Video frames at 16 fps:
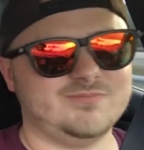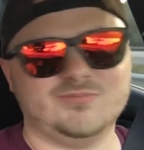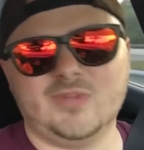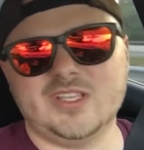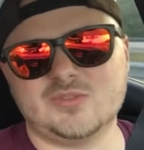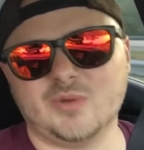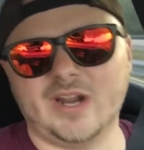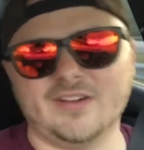
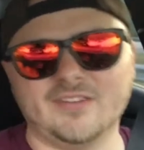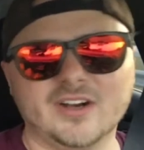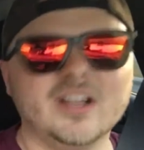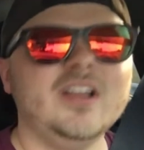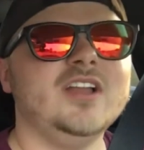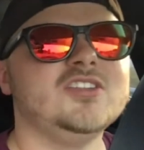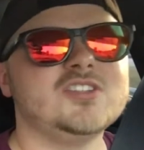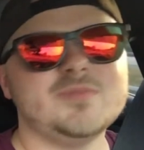It's whatever.
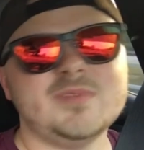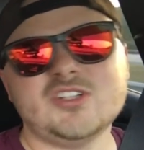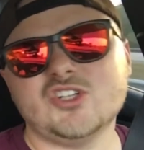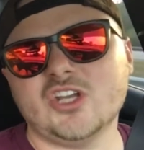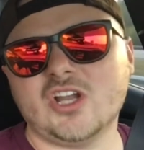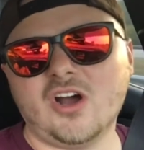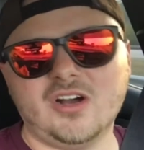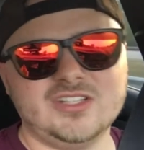Just make
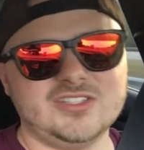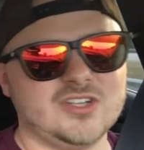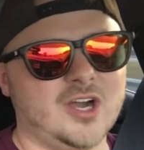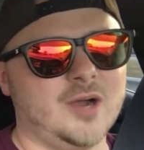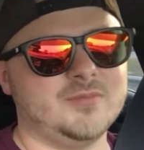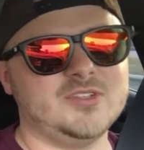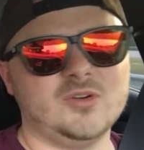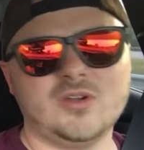sure you call it
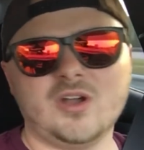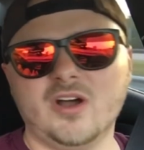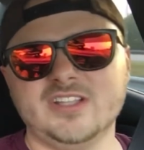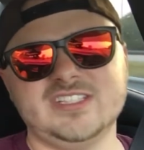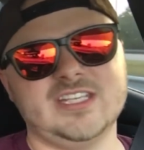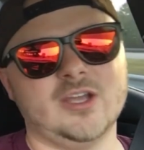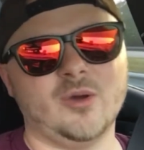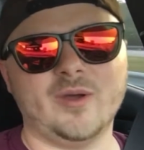DOM. Don't call
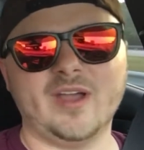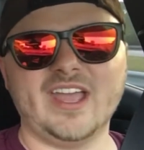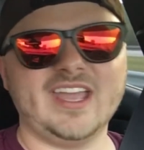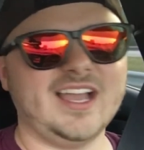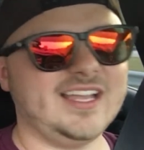it DOA.